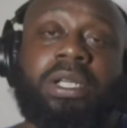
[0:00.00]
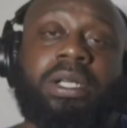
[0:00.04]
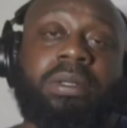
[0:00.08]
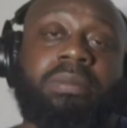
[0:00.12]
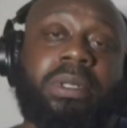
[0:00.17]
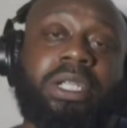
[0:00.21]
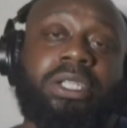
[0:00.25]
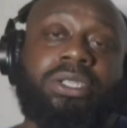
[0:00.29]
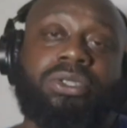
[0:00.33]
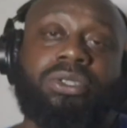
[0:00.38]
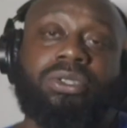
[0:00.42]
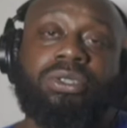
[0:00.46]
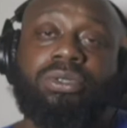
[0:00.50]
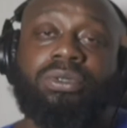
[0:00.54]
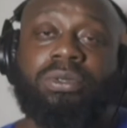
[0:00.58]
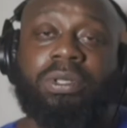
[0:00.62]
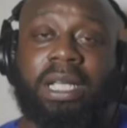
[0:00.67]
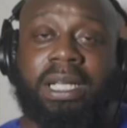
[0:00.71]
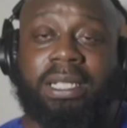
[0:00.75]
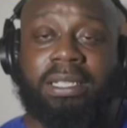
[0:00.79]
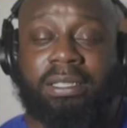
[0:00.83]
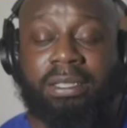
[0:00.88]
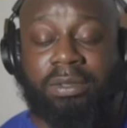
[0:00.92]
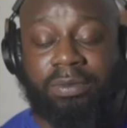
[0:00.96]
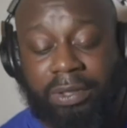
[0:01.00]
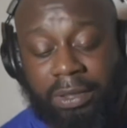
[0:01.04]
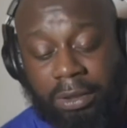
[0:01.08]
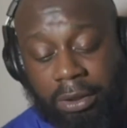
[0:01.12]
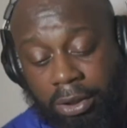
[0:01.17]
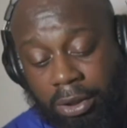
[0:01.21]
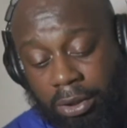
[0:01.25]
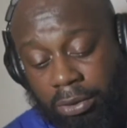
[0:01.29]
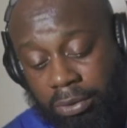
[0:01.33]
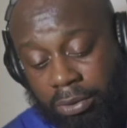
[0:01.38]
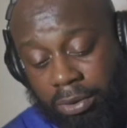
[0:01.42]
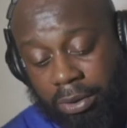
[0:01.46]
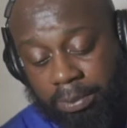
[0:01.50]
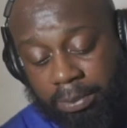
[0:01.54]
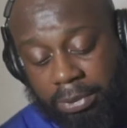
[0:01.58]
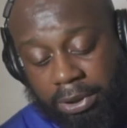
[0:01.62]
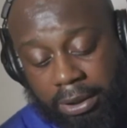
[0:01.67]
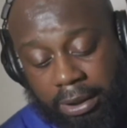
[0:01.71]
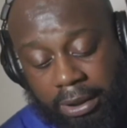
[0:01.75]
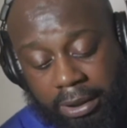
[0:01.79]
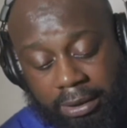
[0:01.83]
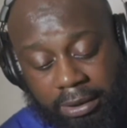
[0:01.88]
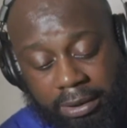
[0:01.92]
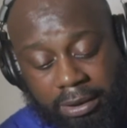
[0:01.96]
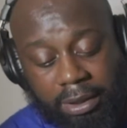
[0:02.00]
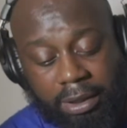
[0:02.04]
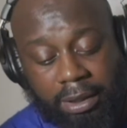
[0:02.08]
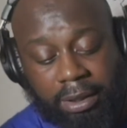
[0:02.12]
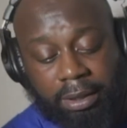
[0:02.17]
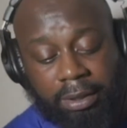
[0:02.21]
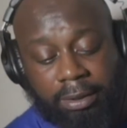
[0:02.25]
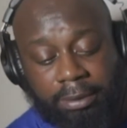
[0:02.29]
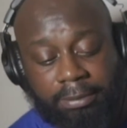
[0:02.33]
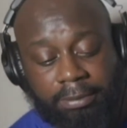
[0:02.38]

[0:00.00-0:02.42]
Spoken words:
Make sure you like the video, you know what I'm saying? Let's get it.